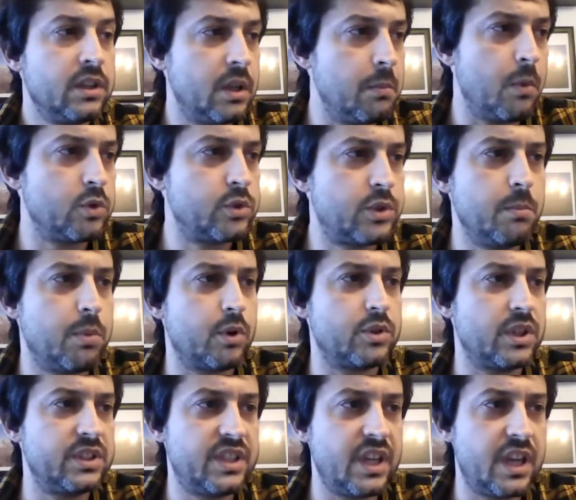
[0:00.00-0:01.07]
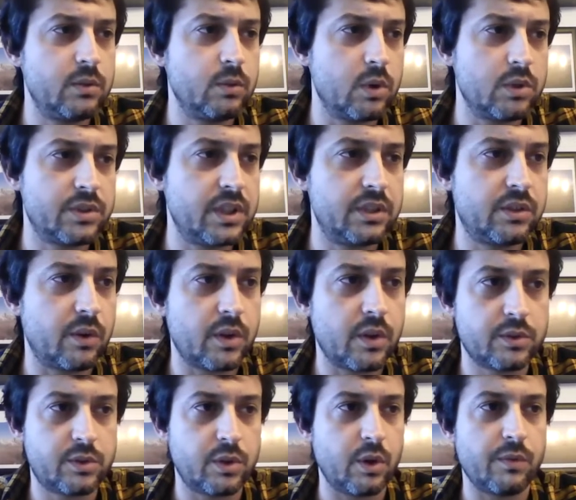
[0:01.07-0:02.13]
The most important change was the
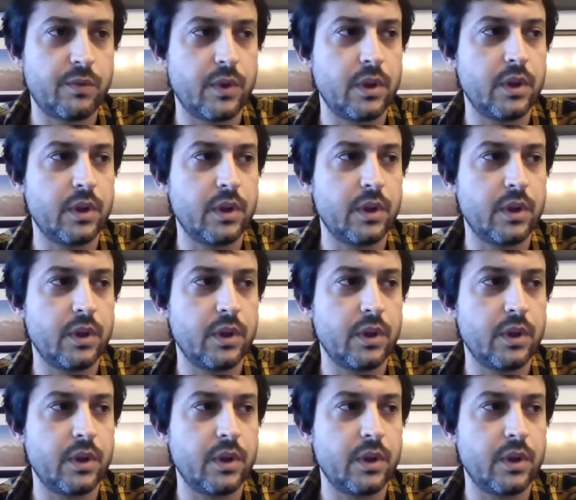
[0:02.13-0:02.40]
introduction of